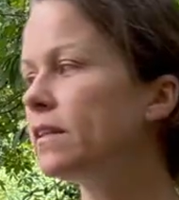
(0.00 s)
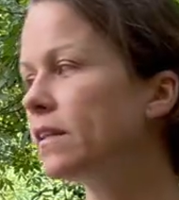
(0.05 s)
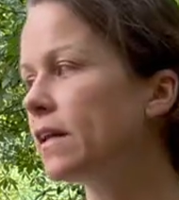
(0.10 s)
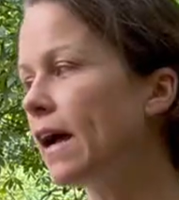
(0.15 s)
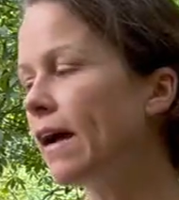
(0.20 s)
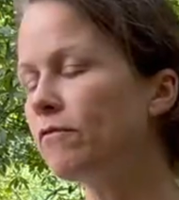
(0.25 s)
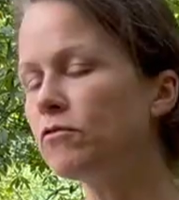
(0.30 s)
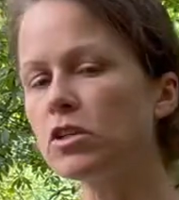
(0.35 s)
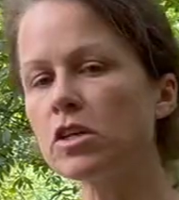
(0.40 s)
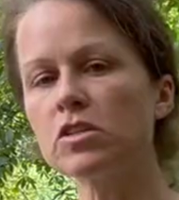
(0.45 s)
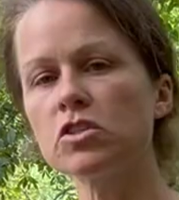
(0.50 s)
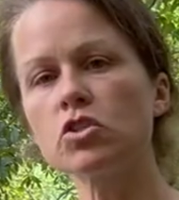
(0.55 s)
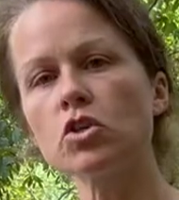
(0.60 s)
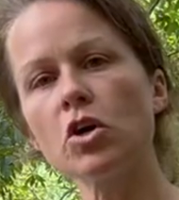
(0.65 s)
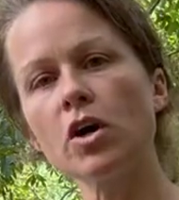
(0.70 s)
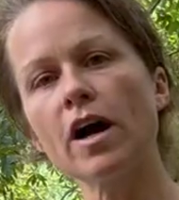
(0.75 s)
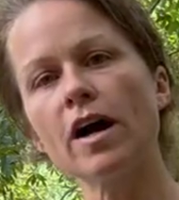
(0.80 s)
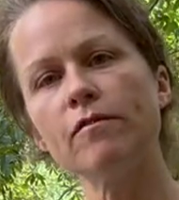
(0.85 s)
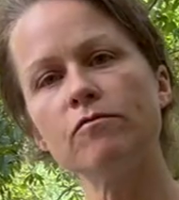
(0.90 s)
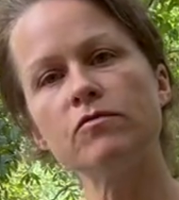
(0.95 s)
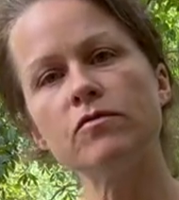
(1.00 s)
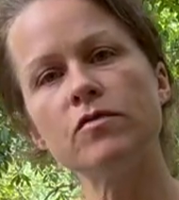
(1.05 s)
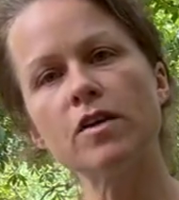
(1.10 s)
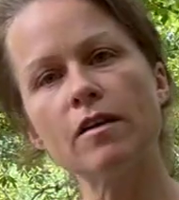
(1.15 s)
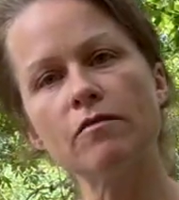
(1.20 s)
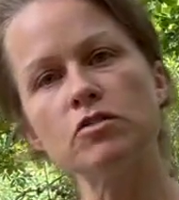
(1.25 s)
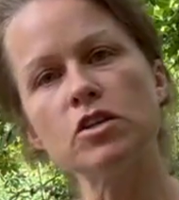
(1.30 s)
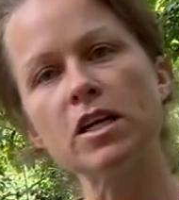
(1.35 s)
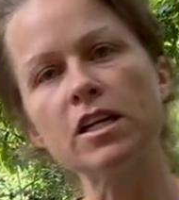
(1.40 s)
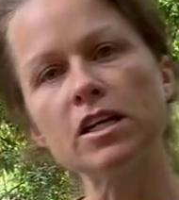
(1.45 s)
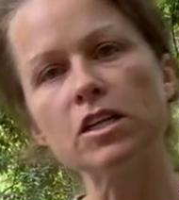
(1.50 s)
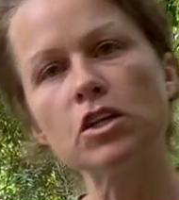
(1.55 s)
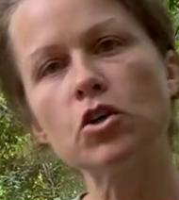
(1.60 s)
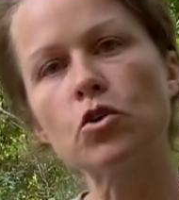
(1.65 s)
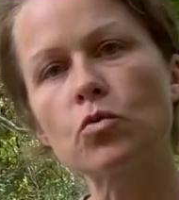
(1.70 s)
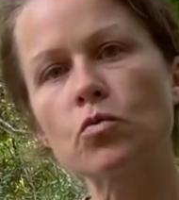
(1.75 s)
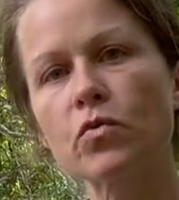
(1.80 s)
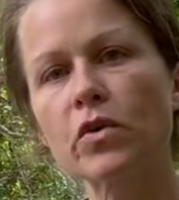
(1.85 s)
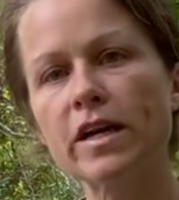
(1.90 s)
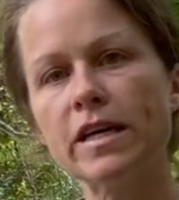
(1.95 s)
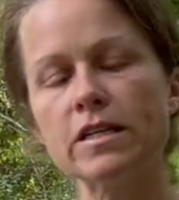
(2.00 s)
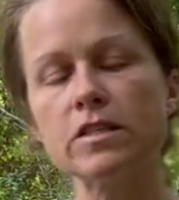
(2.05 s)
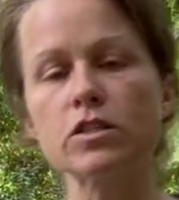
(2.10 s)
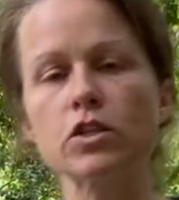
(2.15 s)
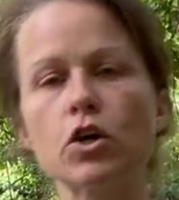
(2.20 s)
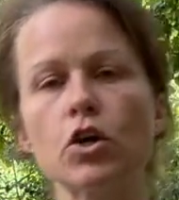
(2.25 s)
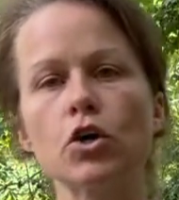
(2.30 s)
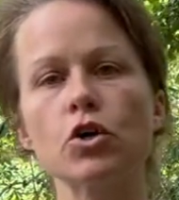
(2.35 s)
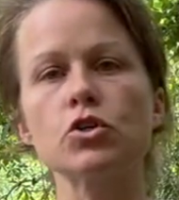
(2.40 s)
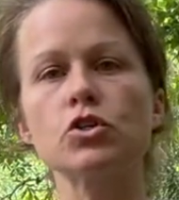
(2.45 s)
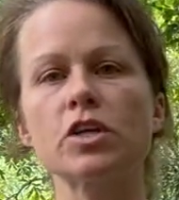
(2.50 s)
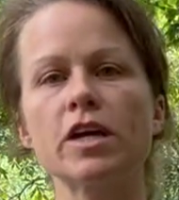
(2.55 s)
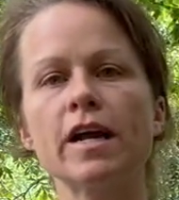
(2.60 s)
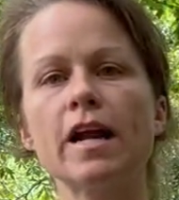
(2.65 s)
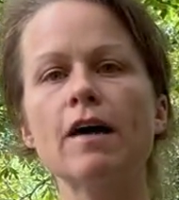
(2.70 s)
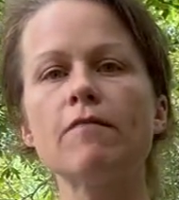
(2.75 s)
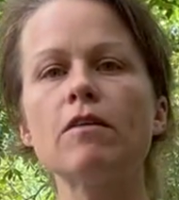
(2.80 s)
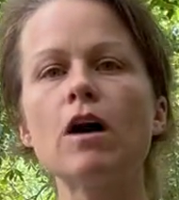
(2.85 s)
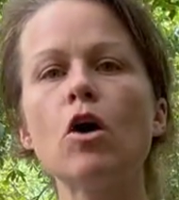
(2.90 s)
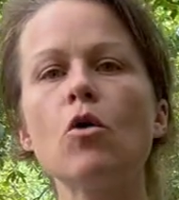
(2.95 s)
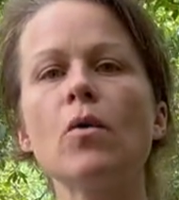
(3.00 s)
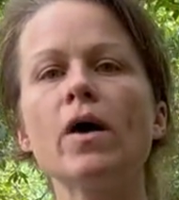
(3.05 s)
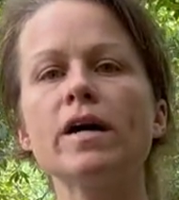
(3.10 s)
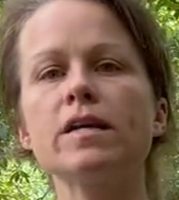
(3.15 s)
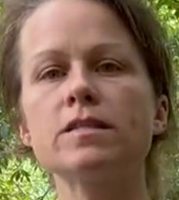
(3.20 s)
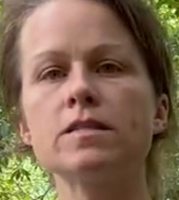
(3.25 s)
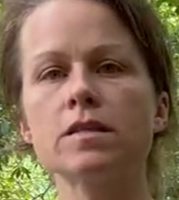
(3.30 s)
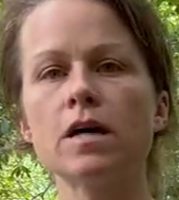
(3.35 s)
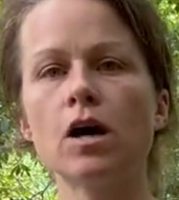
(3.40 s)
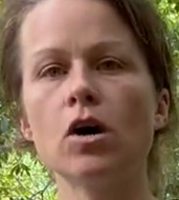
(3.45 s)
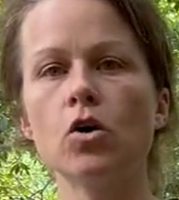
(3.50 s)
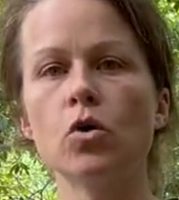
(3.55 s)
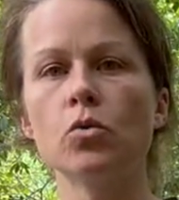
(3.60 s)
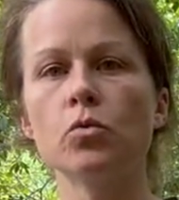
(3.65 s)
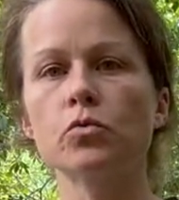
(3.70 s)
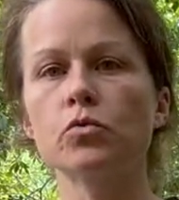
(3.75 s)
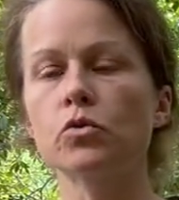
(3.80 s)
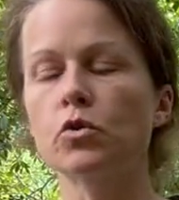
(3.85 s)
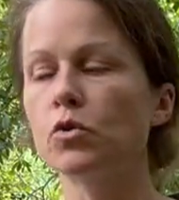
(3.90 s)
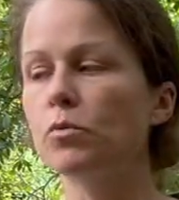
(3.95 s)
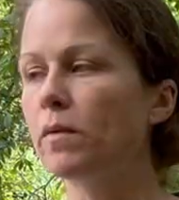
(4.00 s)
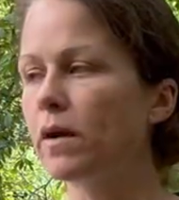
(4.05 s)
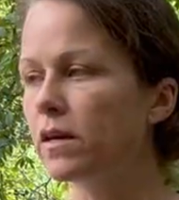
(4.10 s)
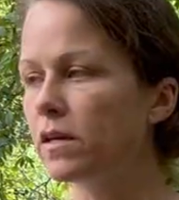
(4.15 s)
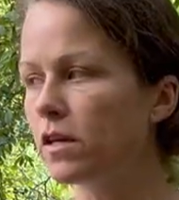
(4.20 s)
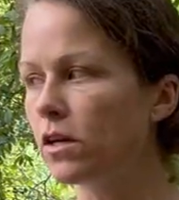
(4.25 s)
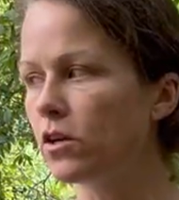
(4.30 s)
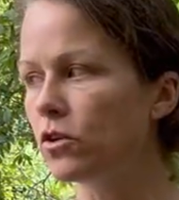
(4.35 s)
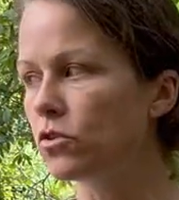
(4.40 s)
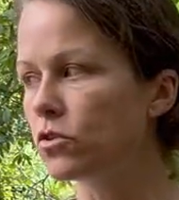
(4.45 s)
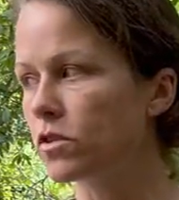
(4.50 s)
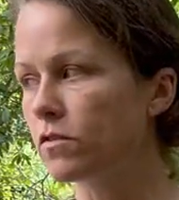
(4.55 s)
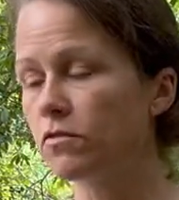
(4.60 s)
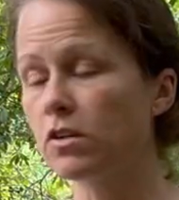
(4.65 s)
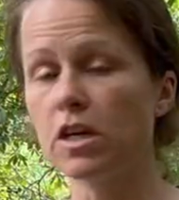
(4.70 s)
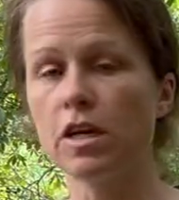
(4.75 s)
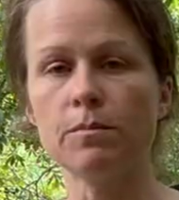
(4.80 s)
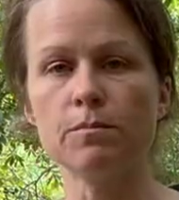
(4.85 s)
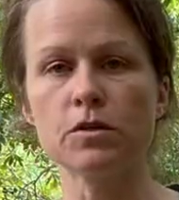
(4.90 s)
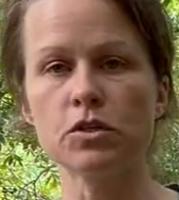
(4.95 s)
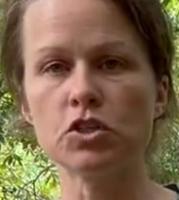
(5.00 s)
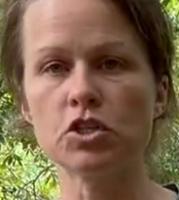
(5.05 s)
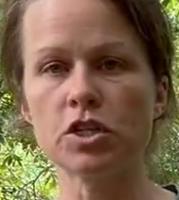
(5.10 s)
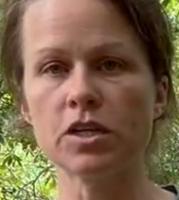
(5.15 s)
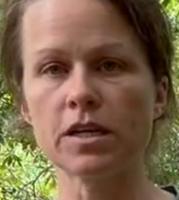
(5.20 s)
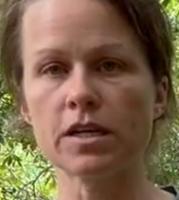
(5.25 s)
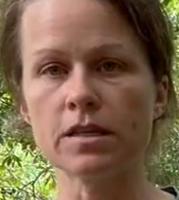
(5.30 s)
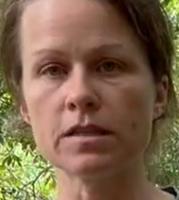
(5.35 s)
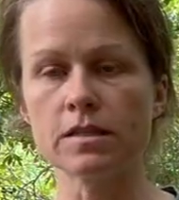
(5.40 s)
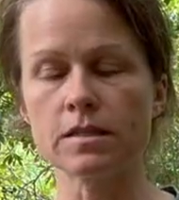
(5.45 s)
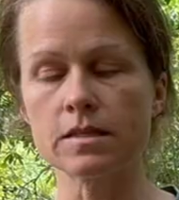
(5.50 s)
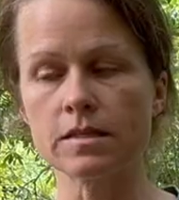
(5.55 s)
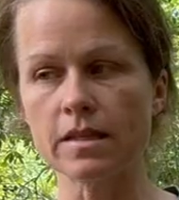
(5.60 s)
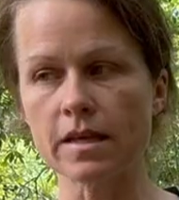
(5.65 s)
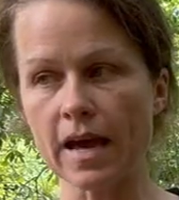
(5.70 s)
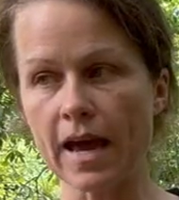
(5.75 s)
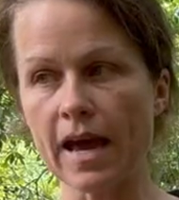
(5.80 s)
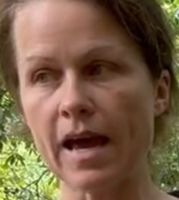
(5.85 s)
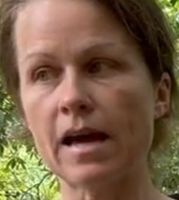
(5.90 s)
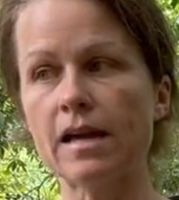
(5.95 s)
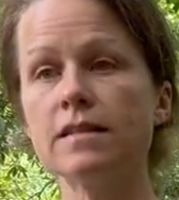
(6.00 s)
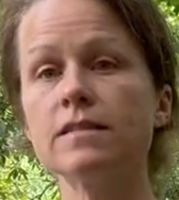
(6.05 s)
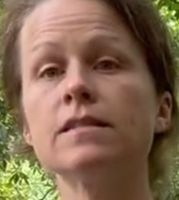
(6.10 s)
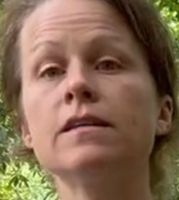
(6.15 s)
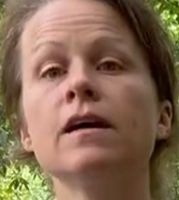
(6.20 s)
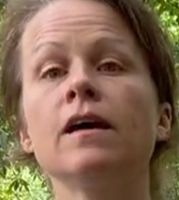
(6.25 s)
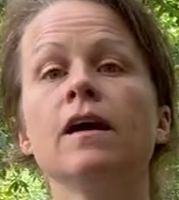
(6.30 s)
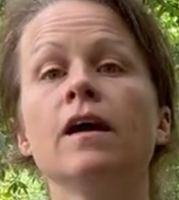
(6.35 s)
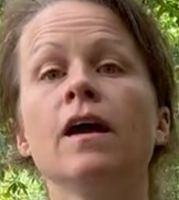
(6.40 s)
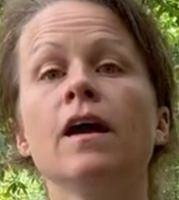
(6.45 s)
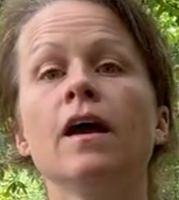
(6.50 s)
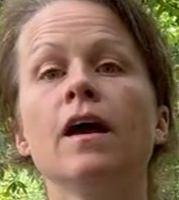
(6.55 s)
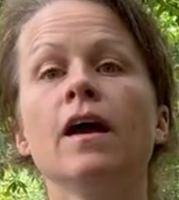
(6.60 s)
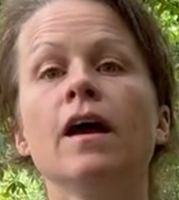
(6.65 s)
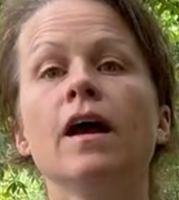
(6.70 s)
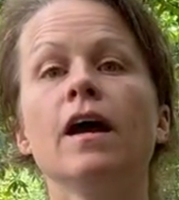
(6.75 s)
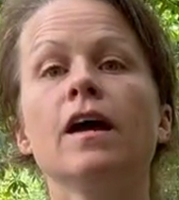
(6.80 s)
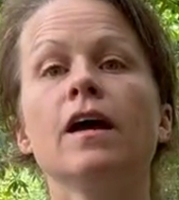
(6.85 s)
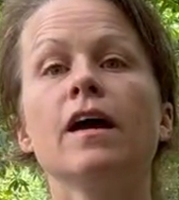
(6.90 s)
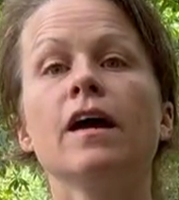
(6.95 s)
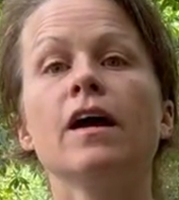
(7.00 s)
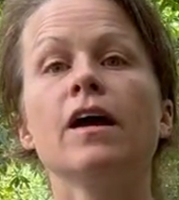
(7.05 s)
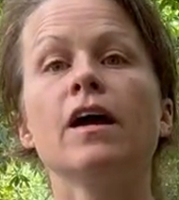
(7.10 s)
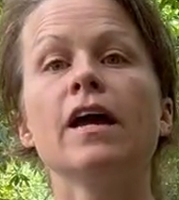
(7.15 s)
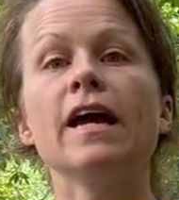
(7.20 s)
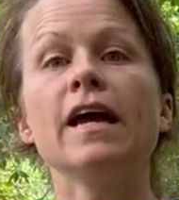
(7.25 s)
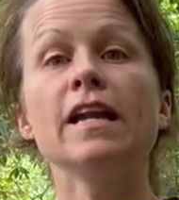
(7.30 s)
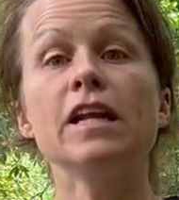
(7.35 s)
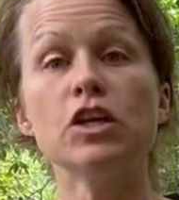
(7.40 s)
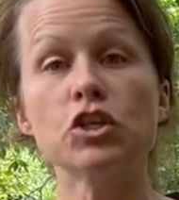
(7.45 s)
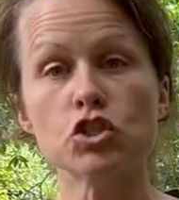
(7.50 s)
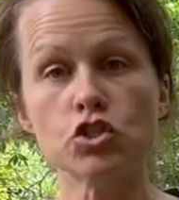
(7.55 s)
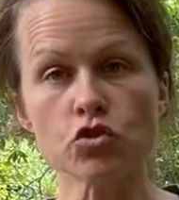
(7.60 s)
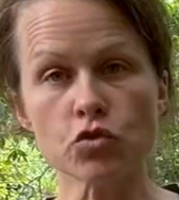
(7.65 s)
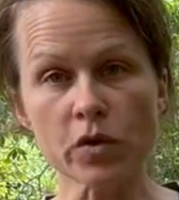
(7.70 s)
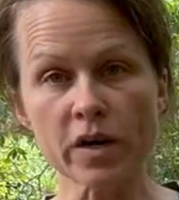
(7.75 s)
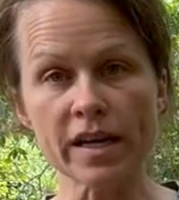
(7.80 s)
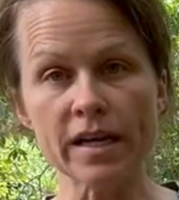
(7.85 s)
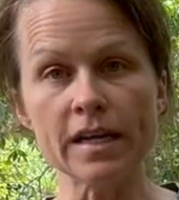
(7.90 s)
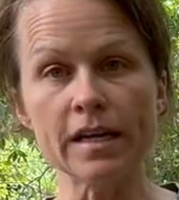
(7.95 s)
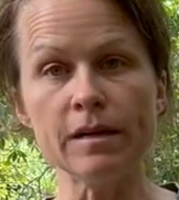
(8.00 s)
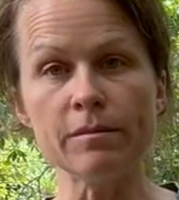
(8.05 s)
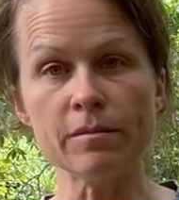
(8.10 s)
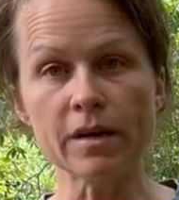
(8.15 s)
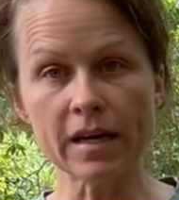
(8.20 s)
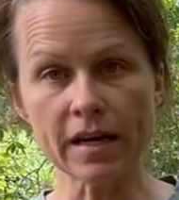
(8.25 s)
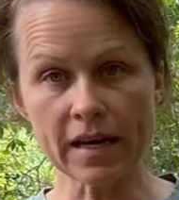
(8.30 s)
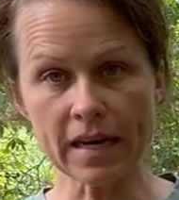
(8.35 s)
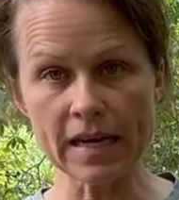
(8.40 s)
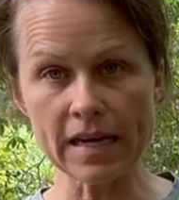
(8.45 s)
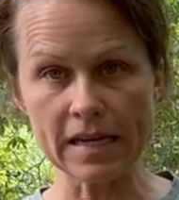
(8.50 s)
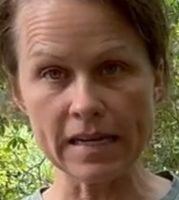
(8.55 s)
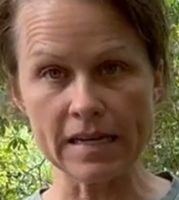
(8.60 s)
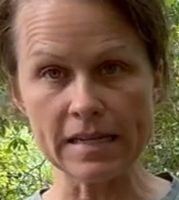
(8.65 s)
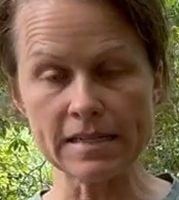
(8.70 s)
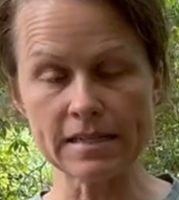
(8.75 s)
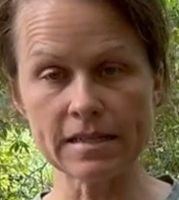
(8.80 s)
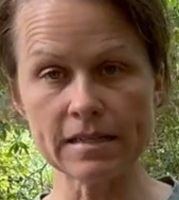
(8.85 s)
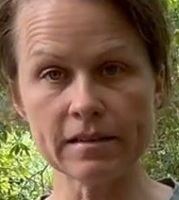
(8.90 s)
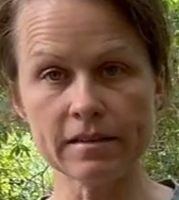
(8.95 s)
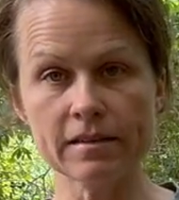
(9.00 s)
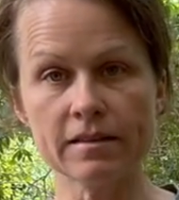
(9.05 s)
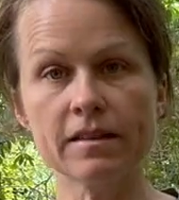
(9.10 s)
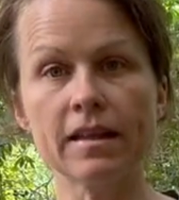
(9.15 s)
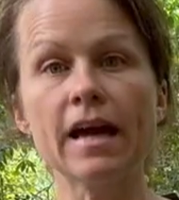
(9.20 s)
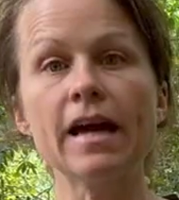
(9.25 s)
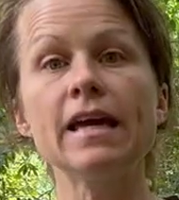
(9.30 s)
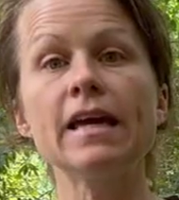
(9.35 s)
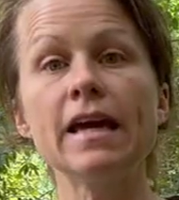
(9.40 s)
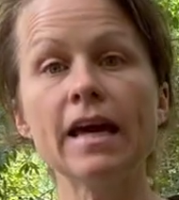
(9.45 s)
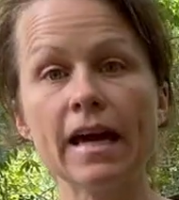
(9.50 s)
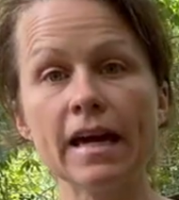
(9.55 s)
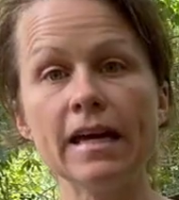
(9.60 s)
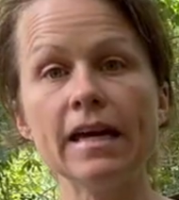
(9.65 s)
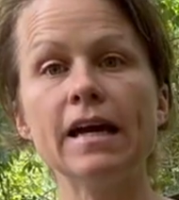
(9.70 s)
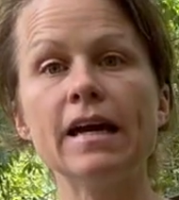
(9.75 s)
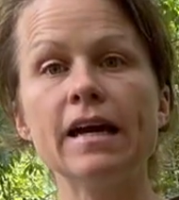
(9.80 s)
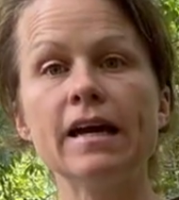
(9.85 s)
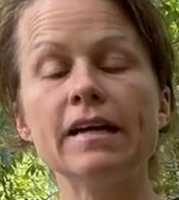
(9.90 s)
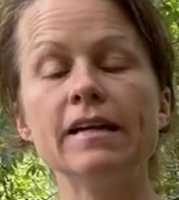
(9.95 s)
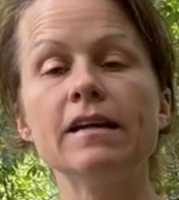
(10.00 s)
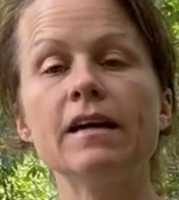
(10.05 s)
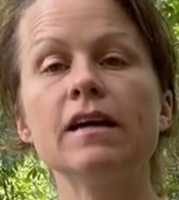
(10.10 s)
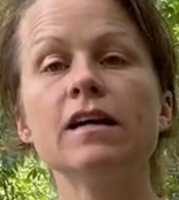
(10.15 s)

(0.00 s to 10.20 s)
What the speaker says: I've done a little research, and I've always known through my years of keeping chickens that in extreme heat, they can